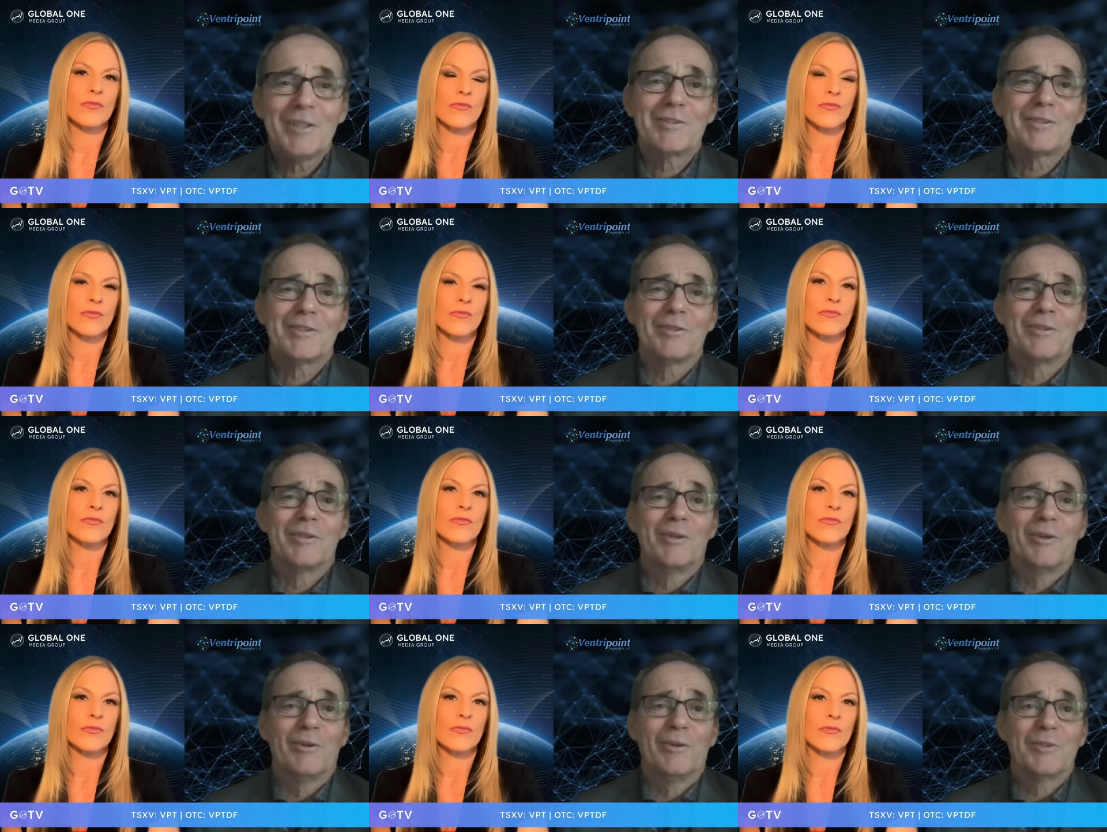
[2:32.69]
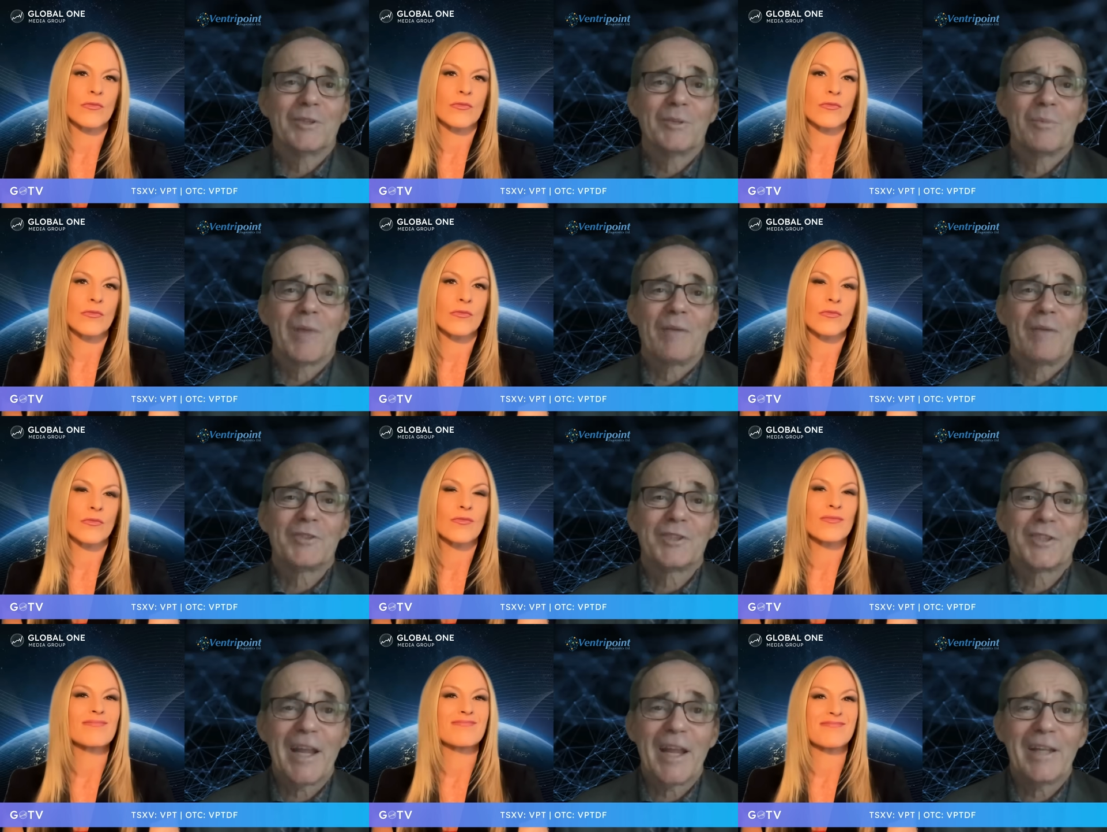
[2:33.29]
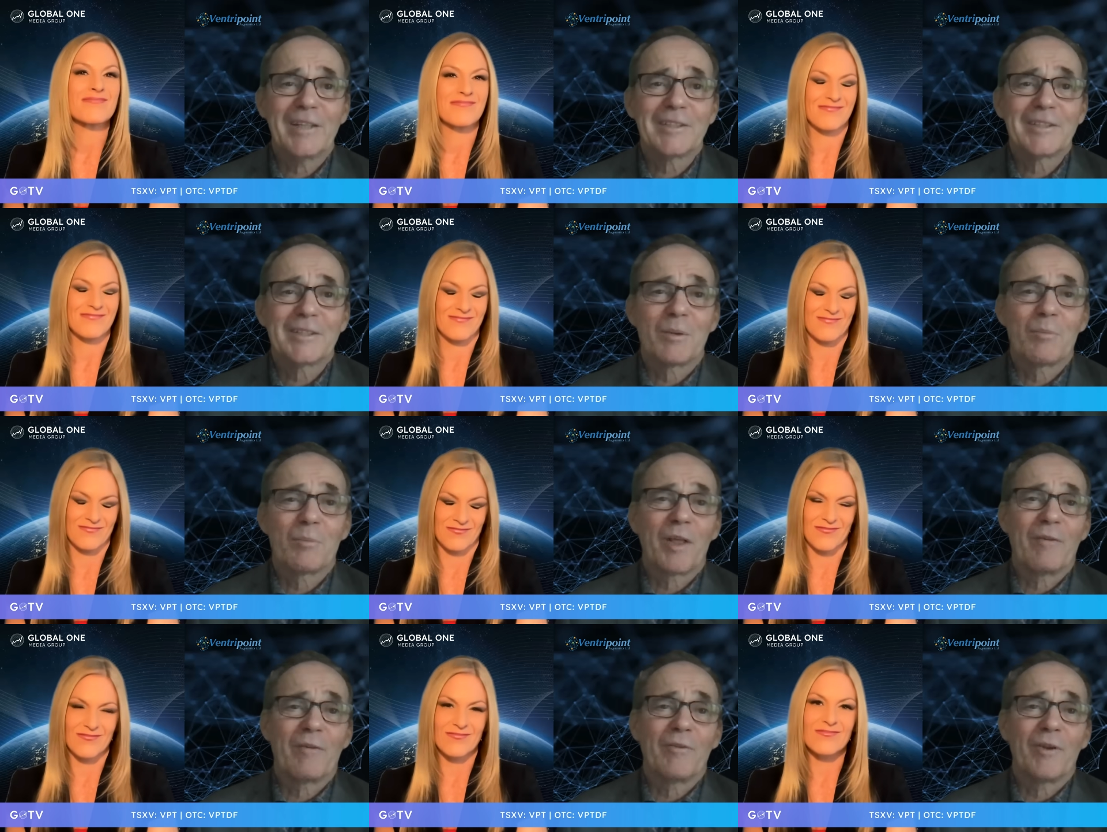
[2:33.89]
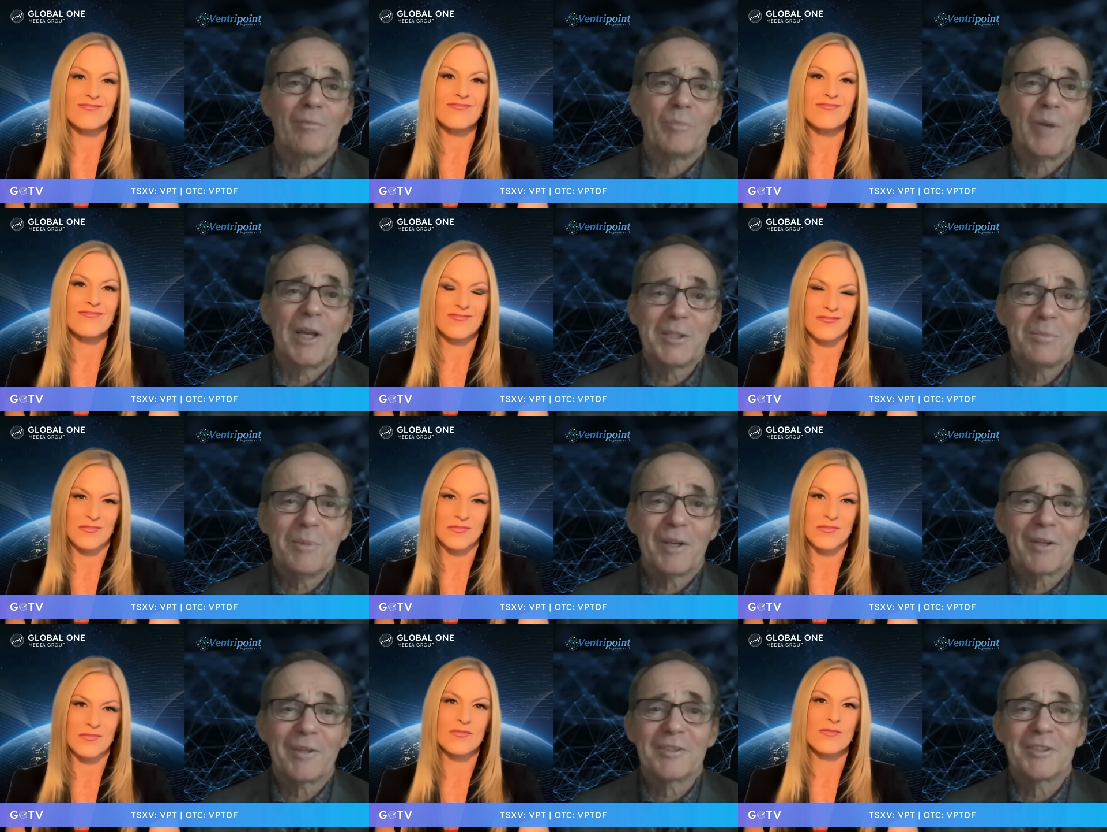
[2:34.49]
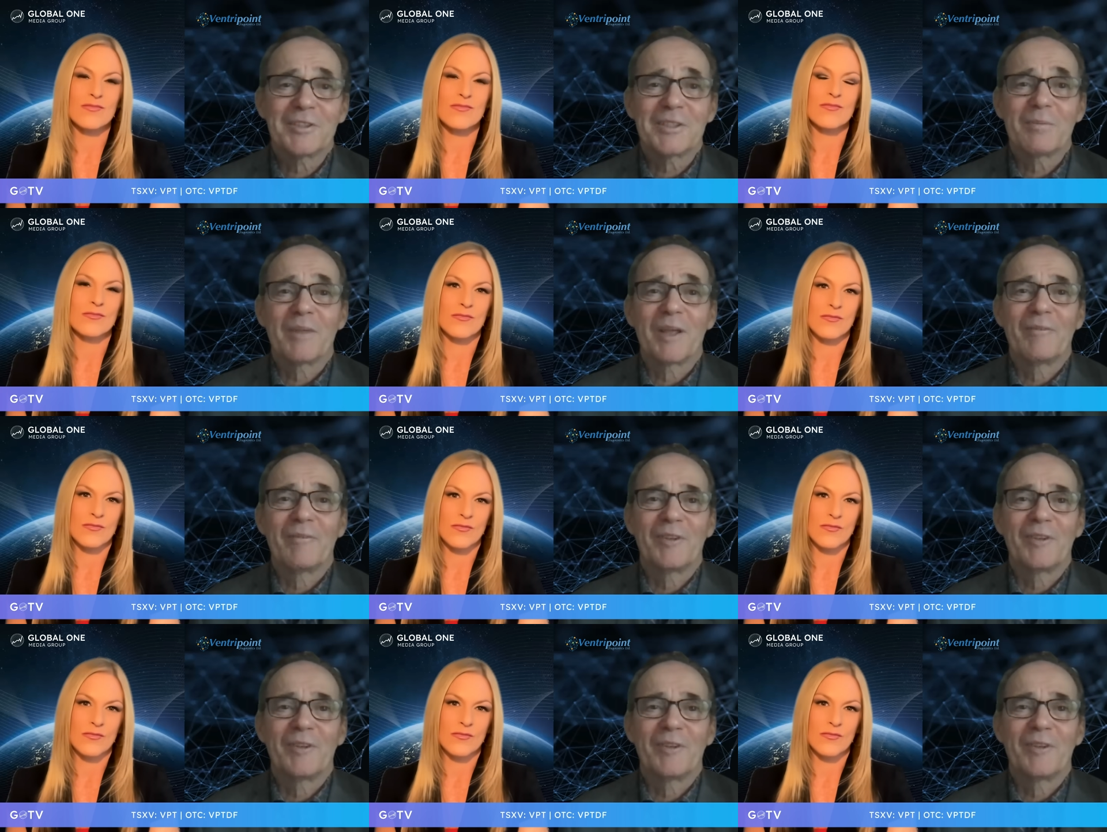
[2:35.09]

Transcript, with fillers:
Speaker 1: So, you know, some have stents, some have pacemakers, some have